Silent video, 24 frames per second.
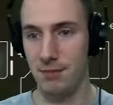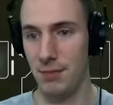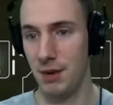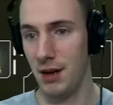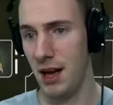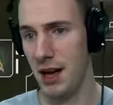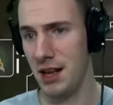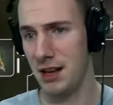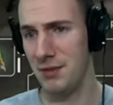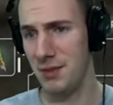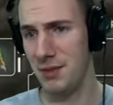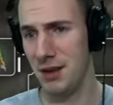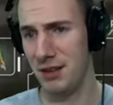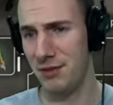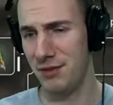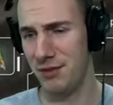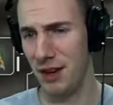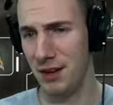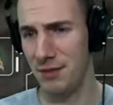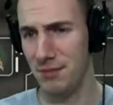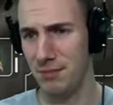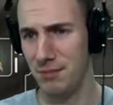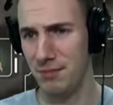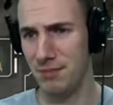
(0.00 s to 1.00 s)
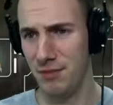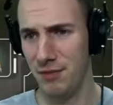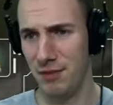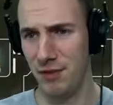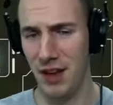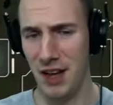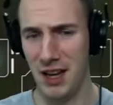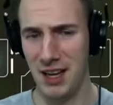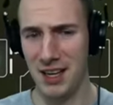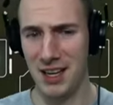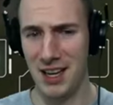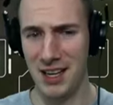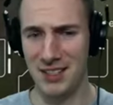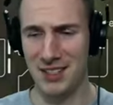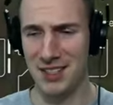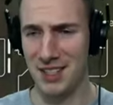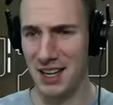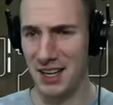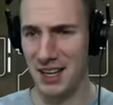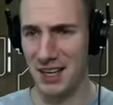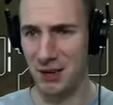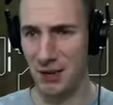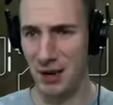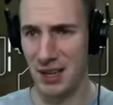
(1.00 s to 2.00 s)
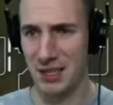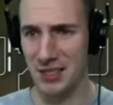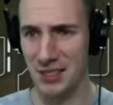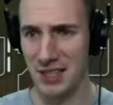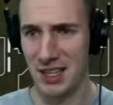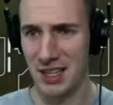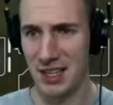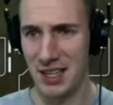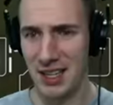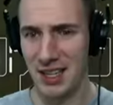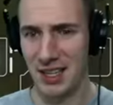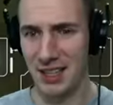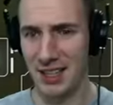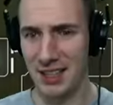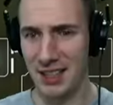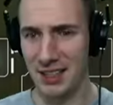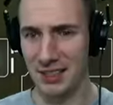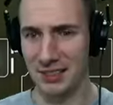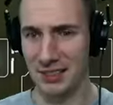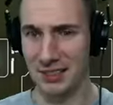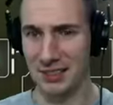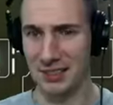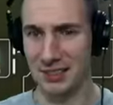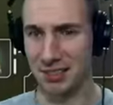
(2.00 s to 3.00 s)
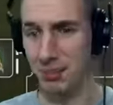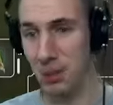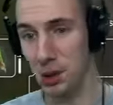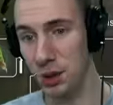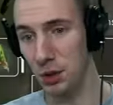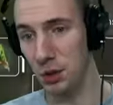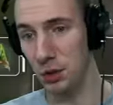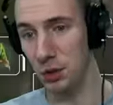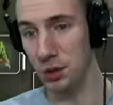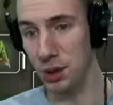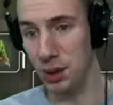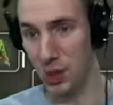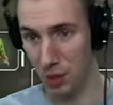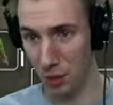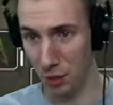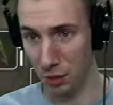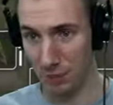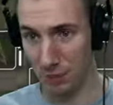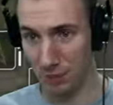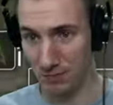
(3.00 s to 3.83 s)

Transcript: enemy Fey gets it anyways. Boo hoo.